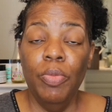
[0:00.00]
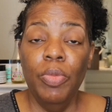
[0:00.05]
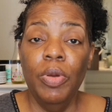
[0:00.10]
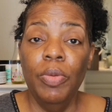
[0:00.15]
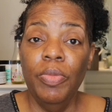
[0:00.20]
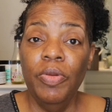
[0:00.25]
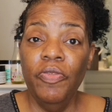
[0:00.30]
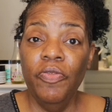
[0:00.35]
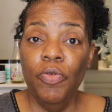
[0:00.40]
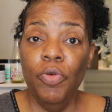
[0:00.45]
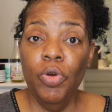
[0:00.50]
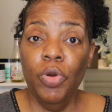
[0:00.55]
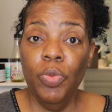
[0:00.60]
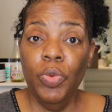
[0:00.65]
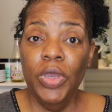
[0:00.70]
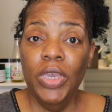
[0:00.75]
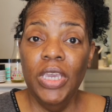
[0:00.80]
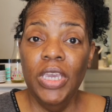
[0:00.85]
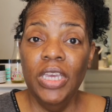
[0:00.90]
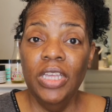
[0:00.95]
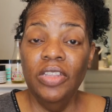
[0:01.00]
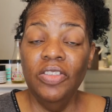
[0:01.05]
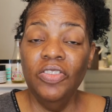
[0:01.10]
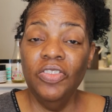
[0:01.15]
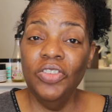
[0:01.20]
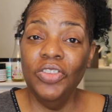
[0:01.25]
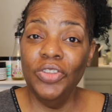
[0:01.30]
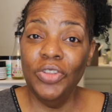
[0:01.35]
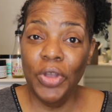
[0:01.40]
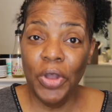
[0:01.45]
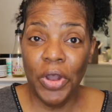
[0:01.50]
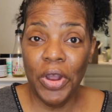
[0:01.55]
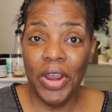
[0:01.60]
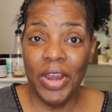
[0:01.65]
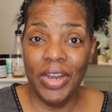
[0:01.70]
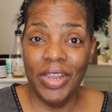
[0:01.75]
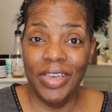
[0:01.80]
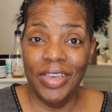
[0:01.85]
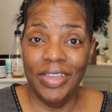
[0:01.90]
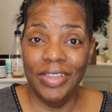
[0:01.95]
But before we get
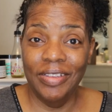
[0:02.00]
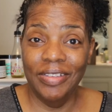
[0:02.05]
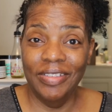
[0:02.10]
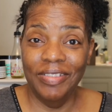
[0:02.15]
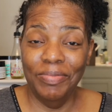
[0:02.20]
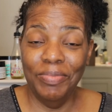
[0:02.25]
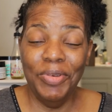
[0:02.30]
started,